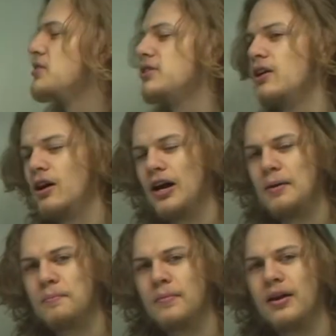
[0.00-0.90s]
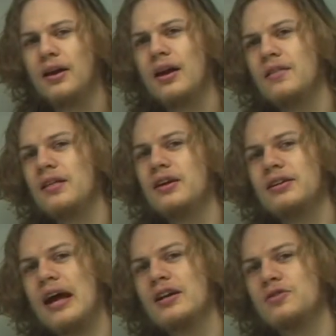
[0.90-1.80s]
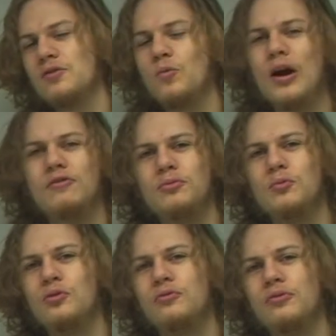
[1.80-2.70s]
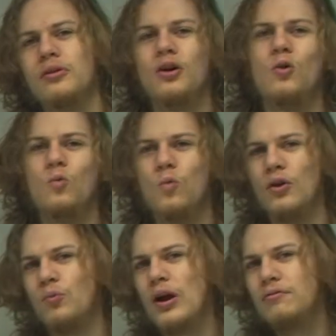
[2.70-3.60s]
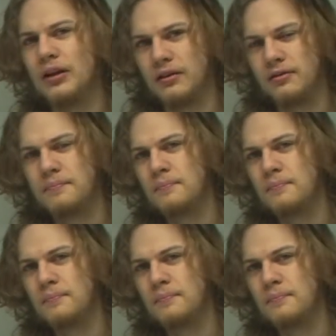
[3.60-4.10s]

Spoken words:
time that it takes for the wave to move one wavelength.